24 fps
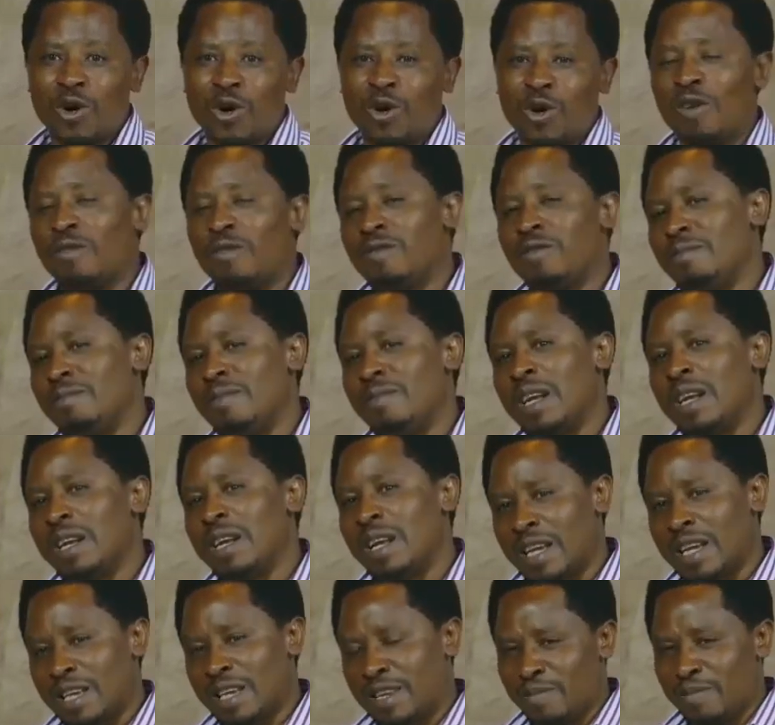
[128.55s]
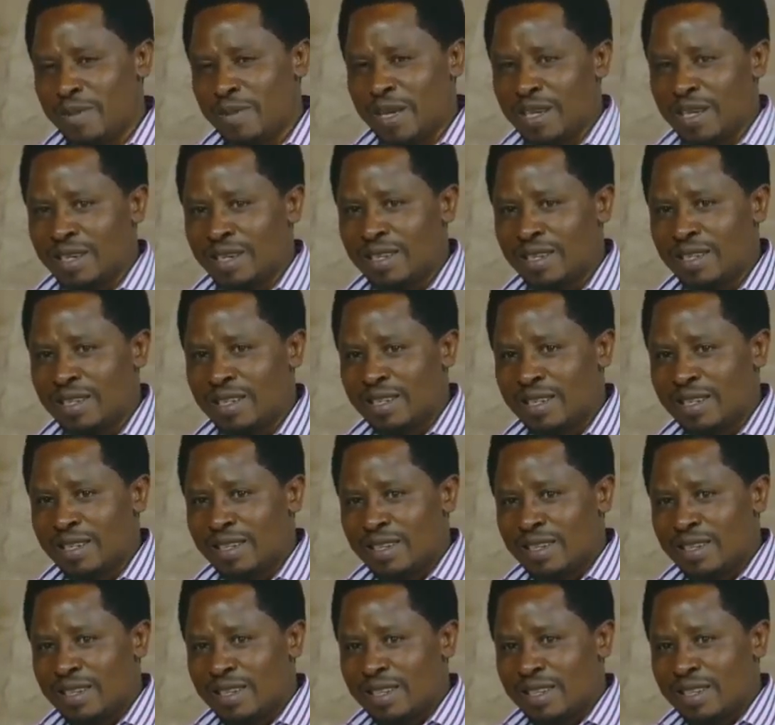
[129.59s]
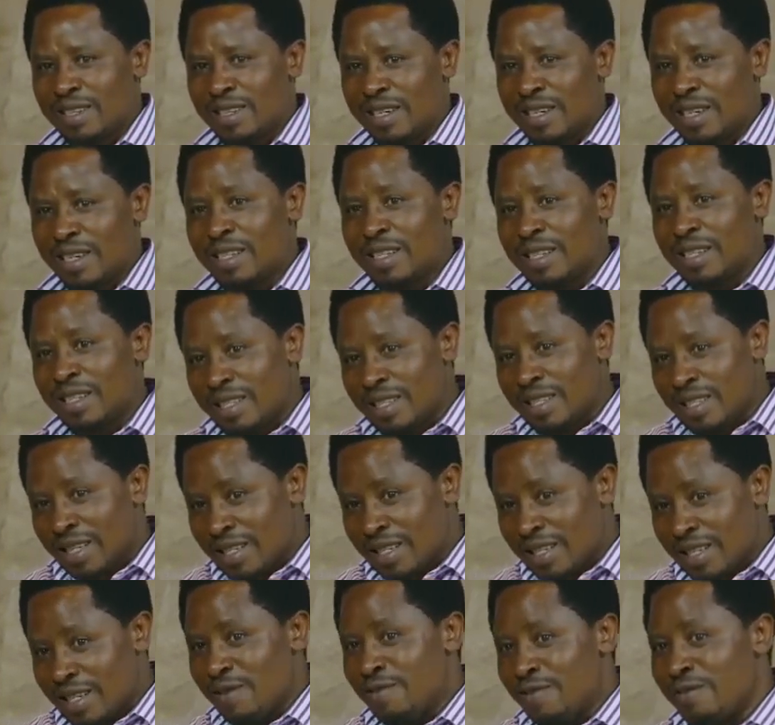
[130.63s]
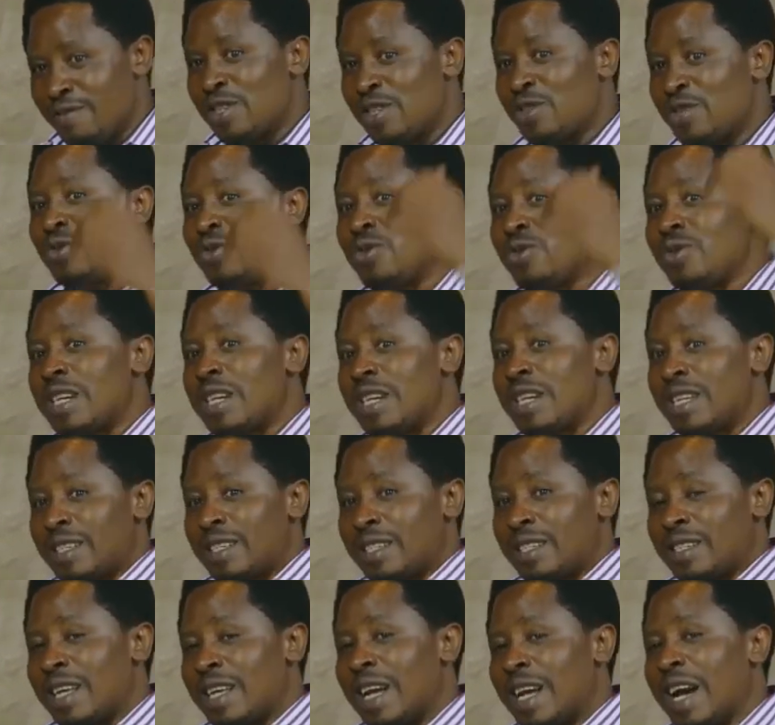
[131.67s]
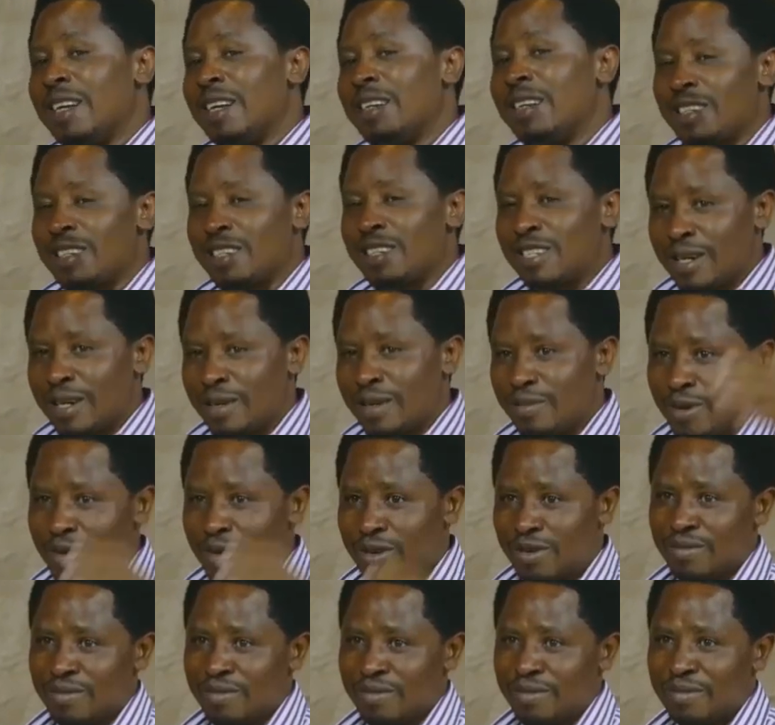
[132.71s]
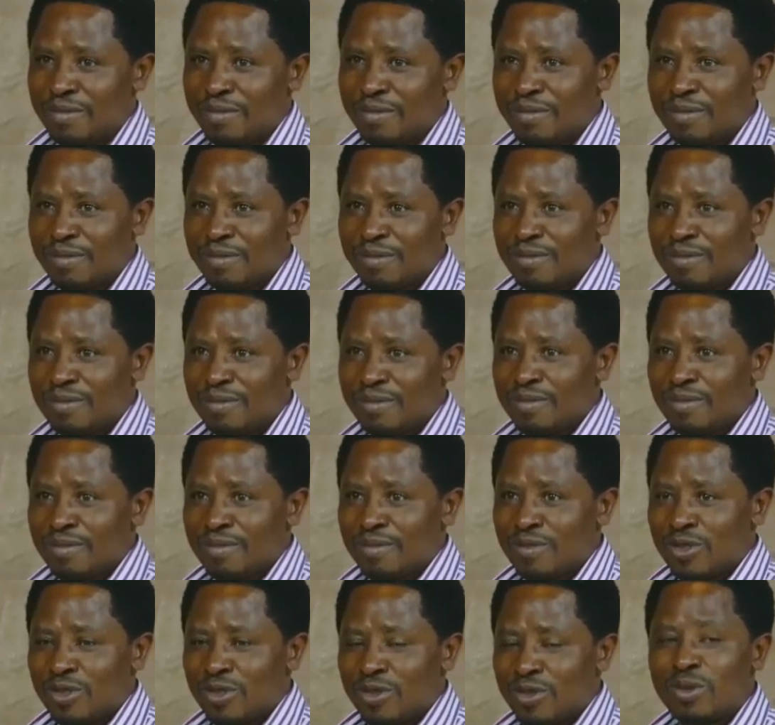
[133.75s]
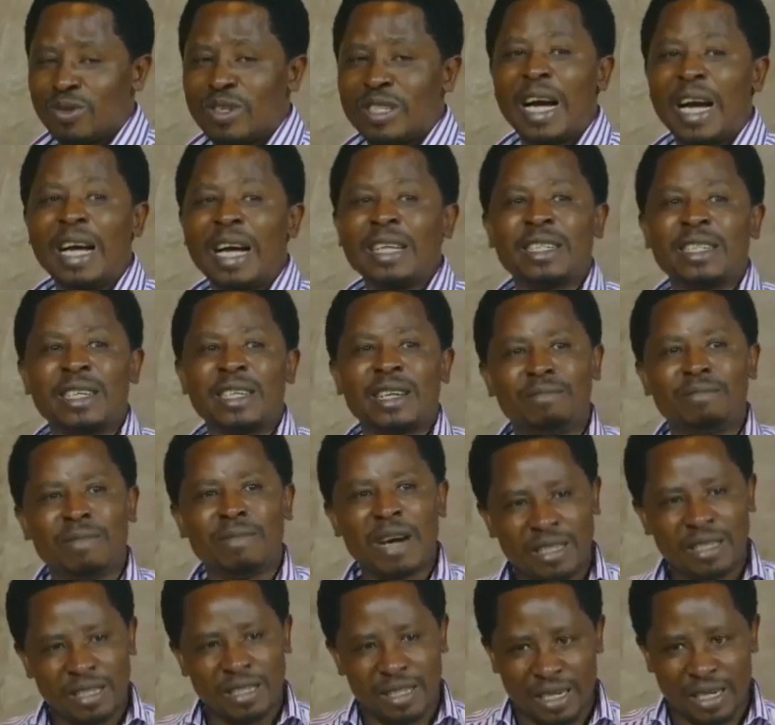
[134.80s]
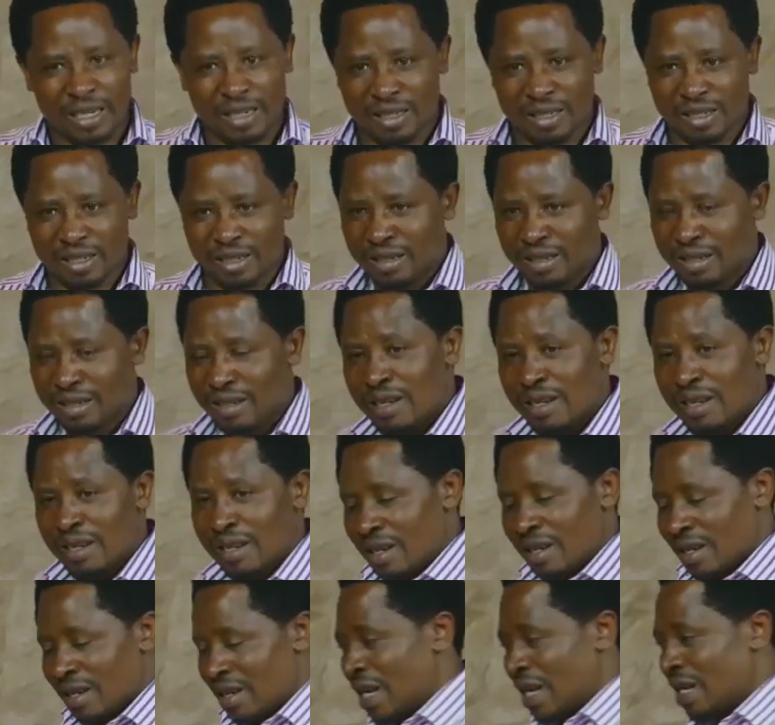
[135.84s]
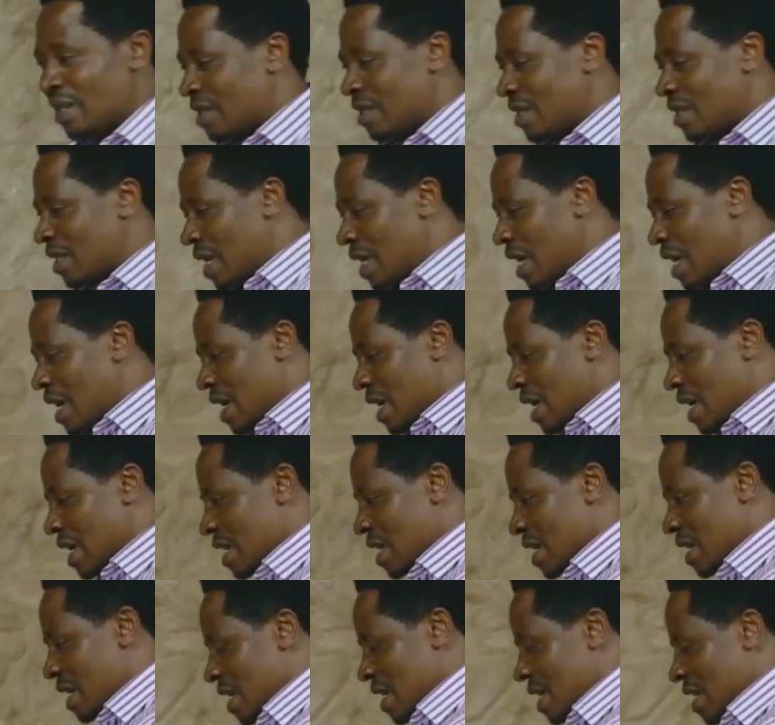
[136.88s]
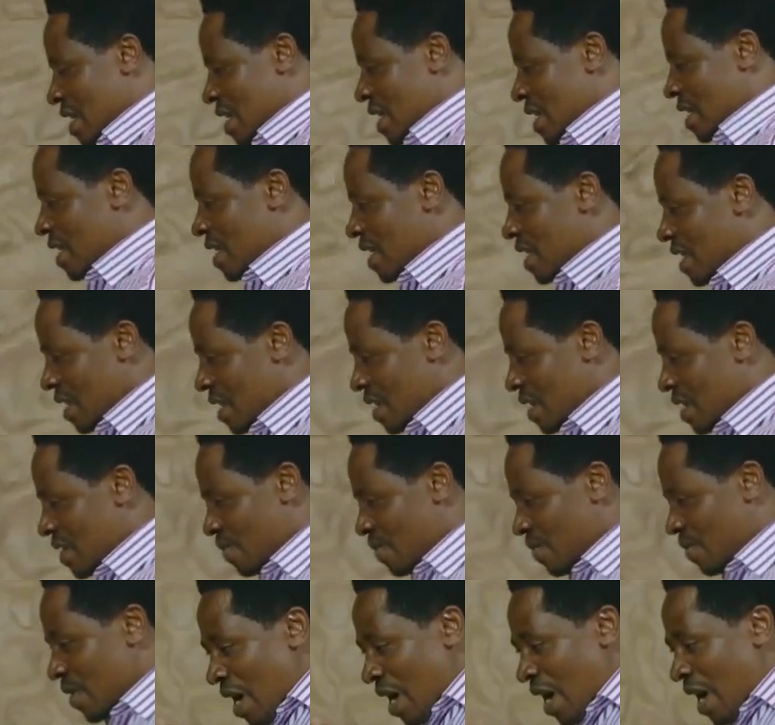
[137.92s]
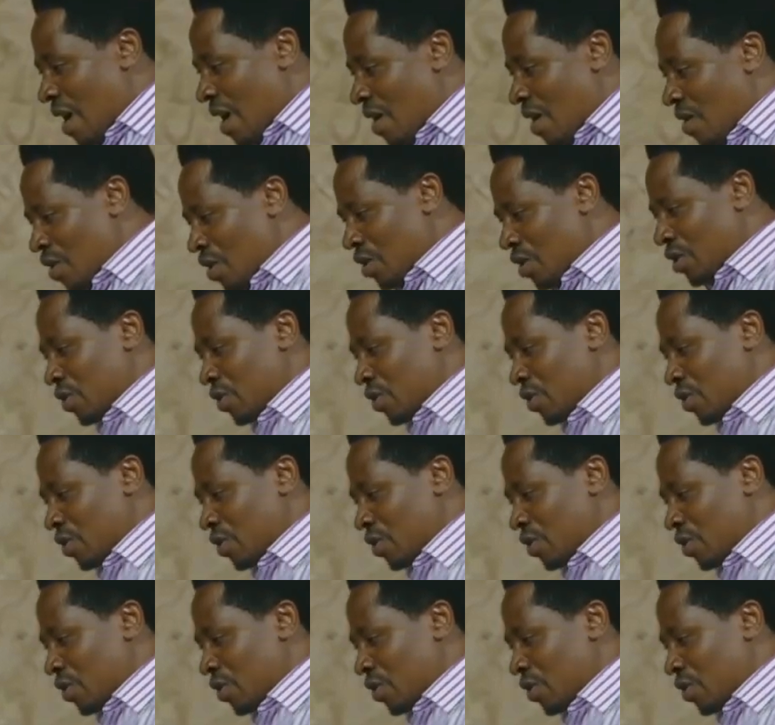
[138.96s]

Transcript: of a man like me. It is the TV to reach the unreachable, to touch the masses. Next year, we are going to